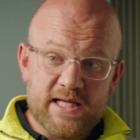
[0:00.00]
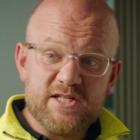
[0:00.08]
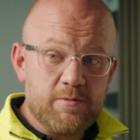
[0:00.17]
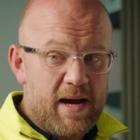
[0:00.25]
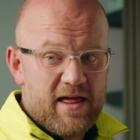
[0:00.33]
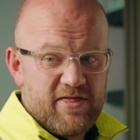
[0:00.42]

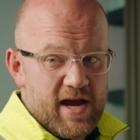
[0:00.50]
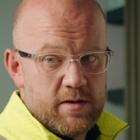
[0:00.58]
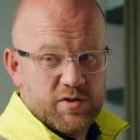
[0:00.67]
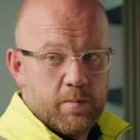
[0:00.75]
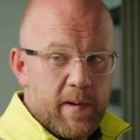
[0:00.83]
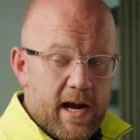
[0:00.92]
These are about
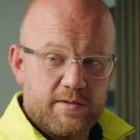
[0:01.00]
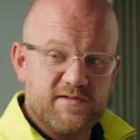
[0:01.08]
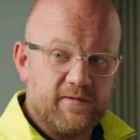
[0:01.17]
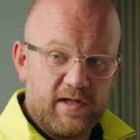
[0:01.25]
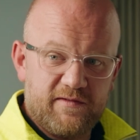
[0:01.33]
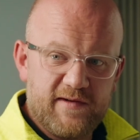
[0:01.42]
£1,000
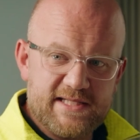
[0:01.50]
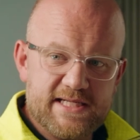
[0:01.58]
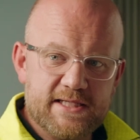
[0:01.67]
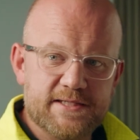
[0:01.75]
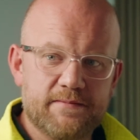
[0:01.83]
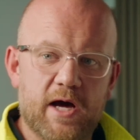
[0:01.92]
fully
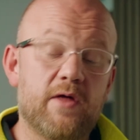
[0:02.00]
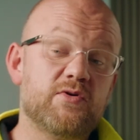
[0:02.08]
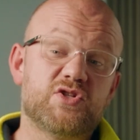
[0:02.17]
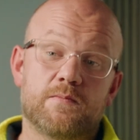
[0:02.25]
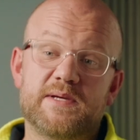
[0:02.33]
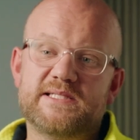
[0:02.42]
fitted. I know
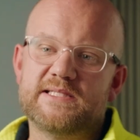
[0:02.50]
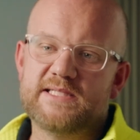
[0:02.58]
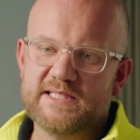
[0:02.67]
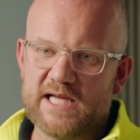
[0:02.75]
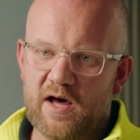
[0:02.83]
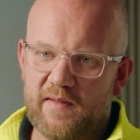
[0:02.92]
there's some
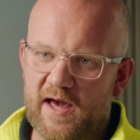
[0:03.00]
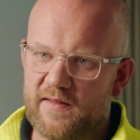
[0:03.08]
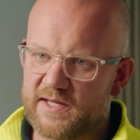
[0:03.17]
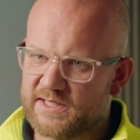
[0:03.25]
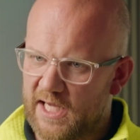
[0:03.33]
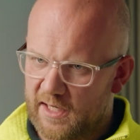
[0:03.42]
businesses out there
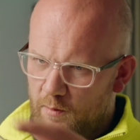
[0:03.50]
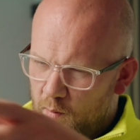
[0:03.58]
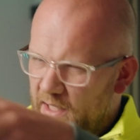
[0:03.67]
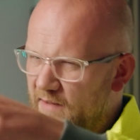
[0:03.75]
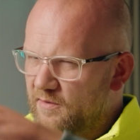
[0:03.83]
that are saying, we'll give